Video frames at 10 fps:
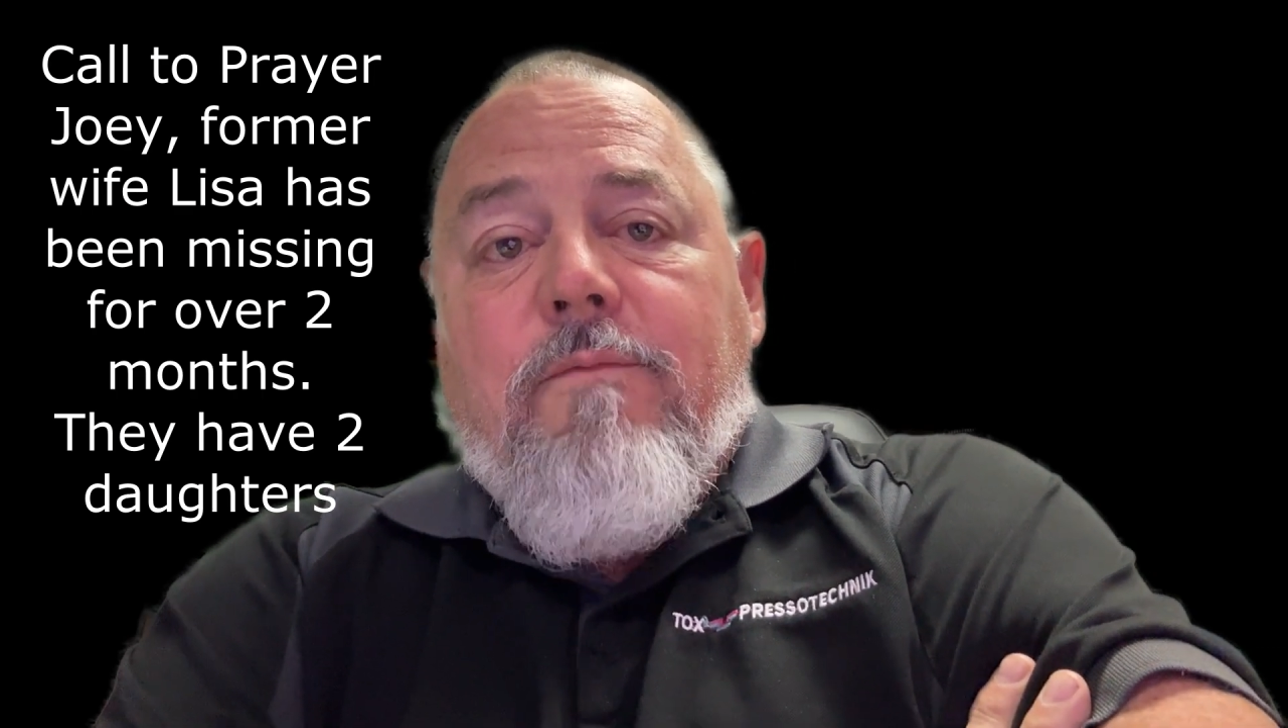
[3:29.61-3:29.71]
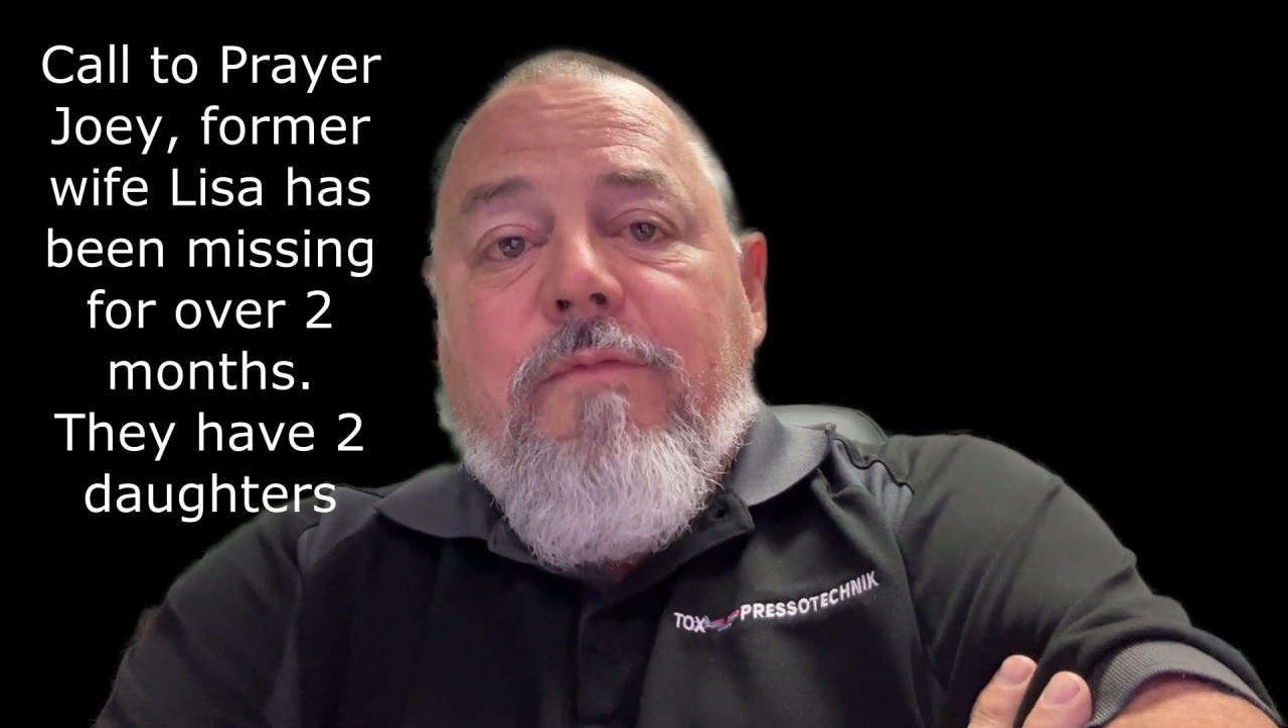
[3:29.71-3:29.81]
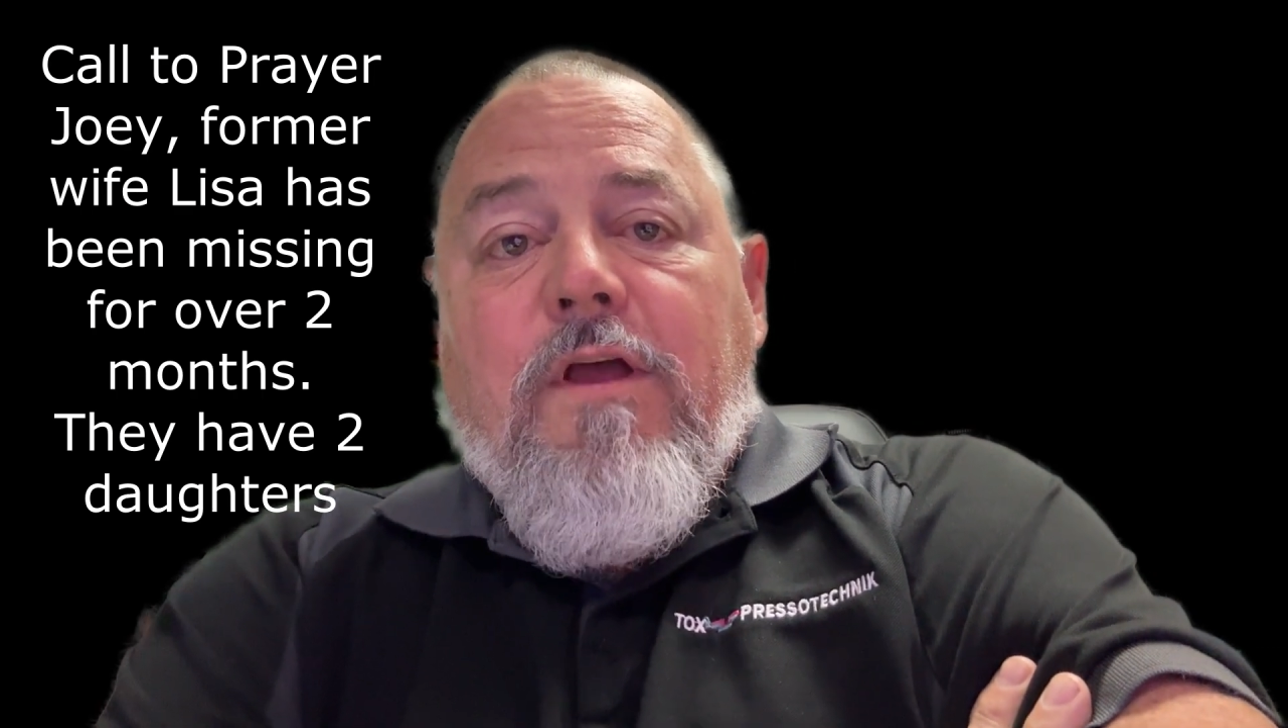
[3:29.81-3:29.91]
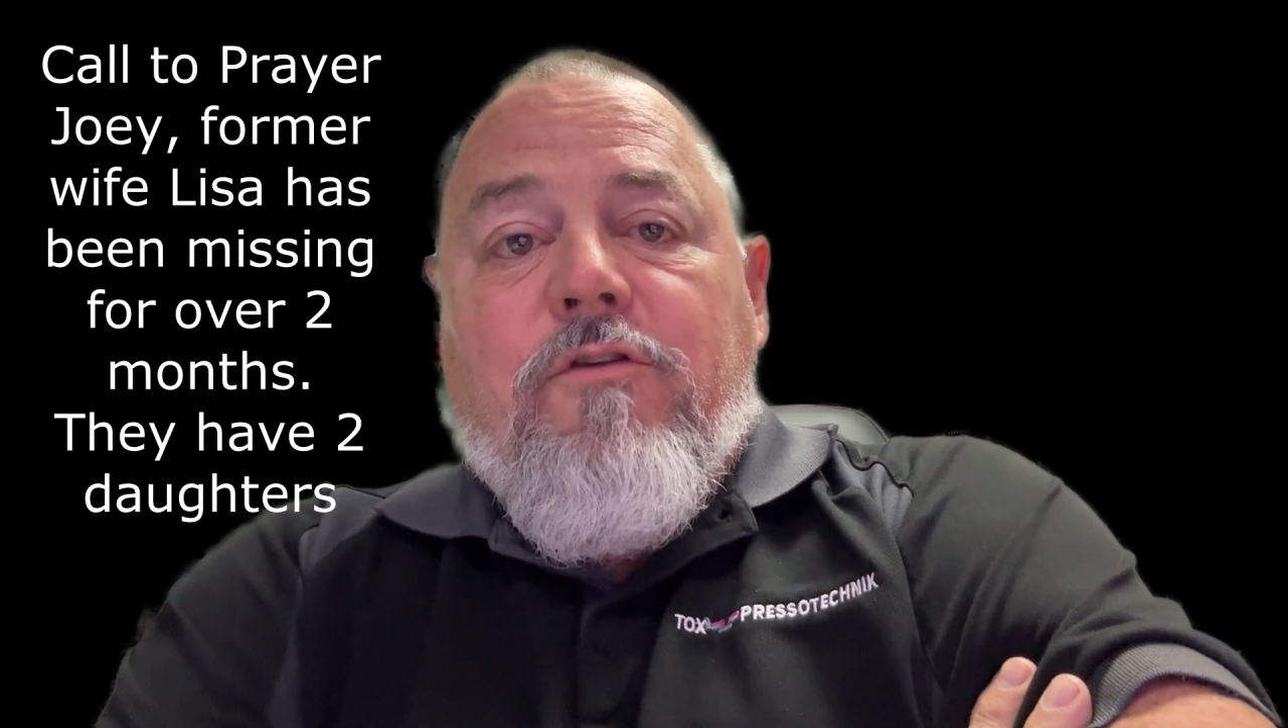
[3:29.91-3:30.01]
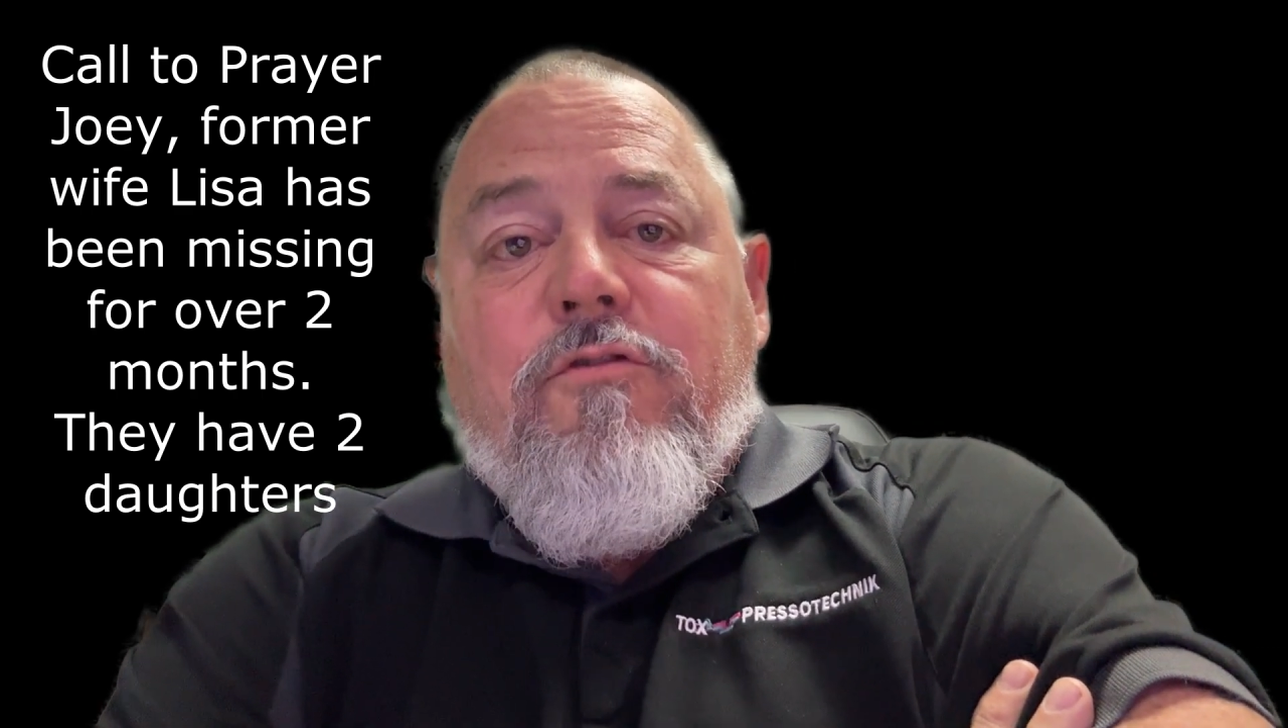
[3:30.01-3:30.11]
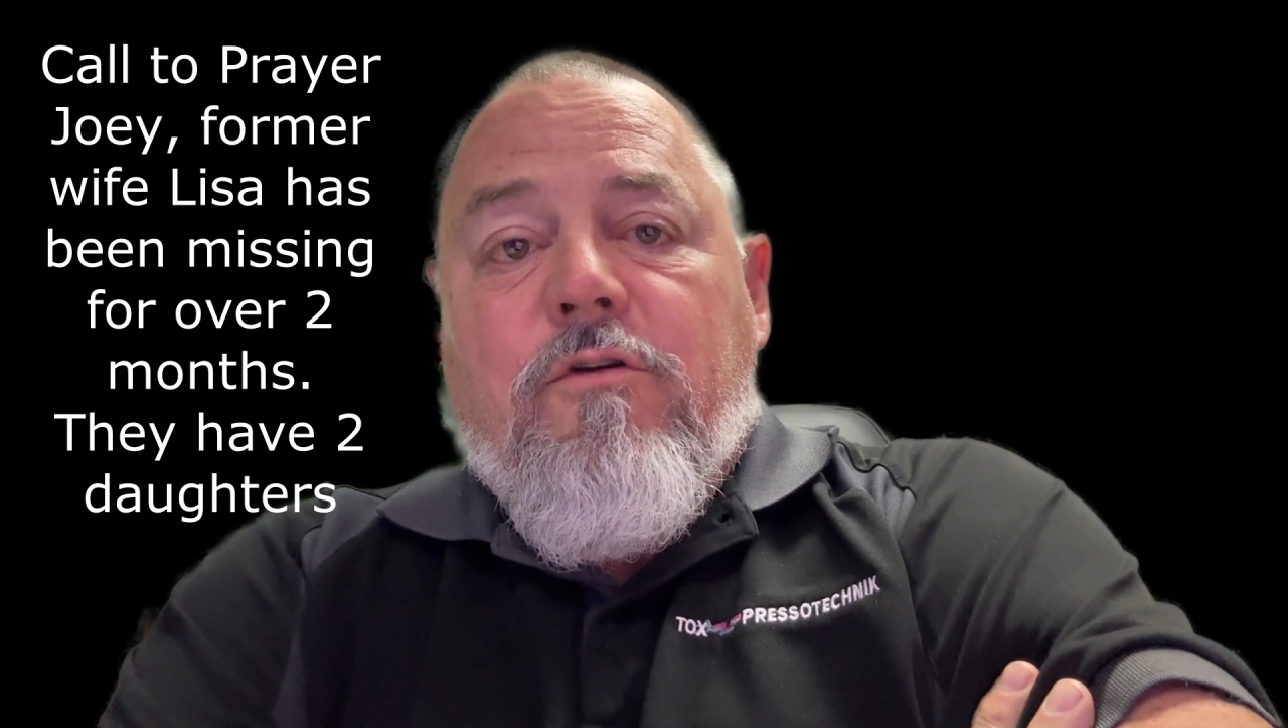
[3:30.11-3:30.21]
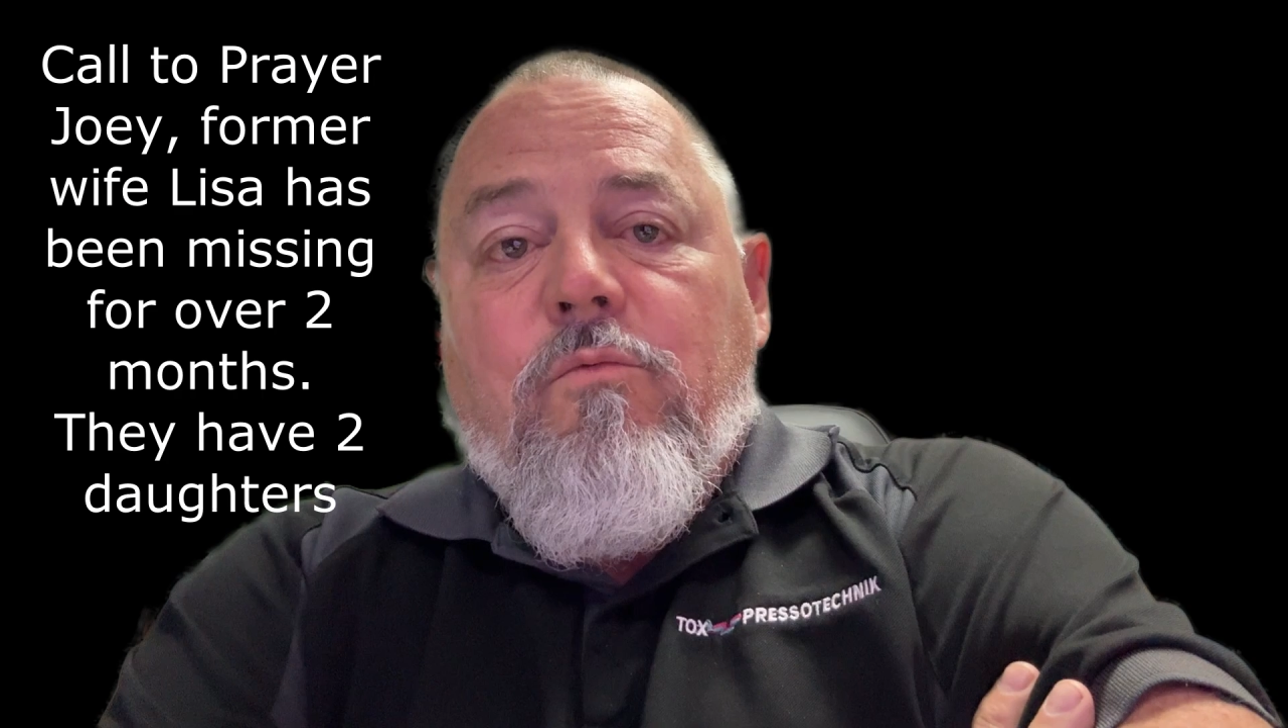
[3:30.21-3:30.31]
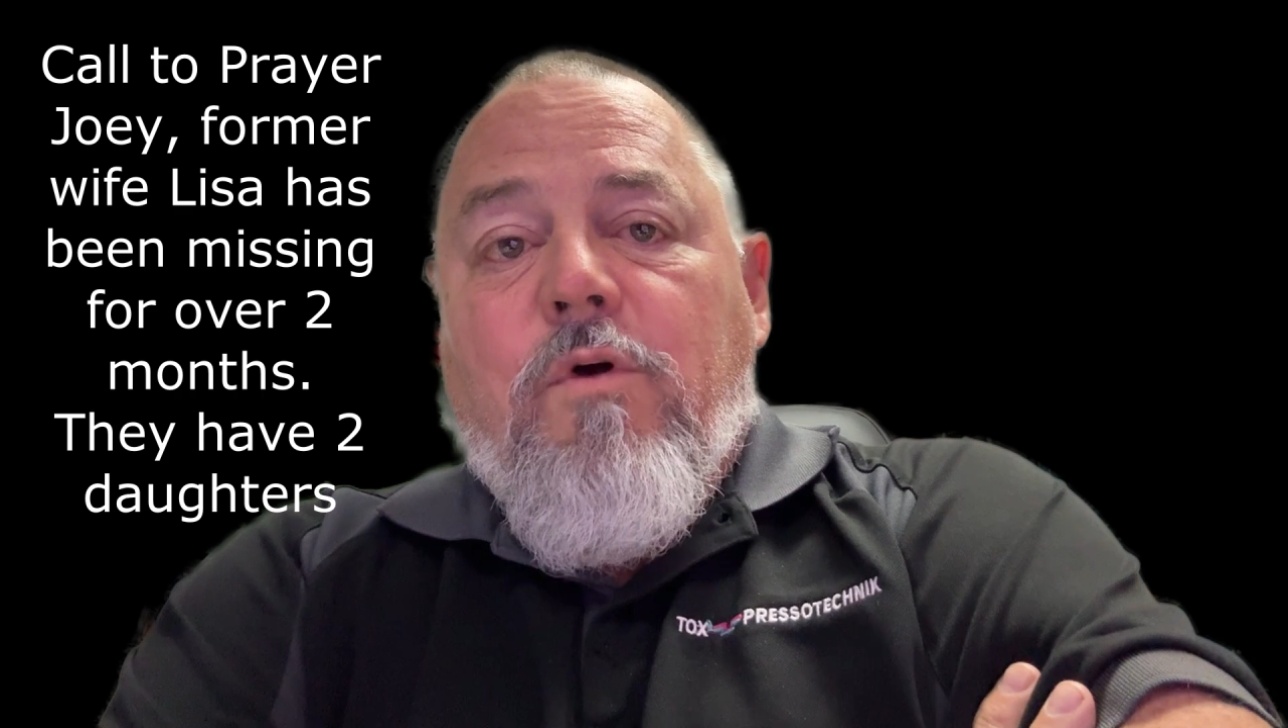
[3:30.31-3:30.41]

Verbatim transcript: Not sure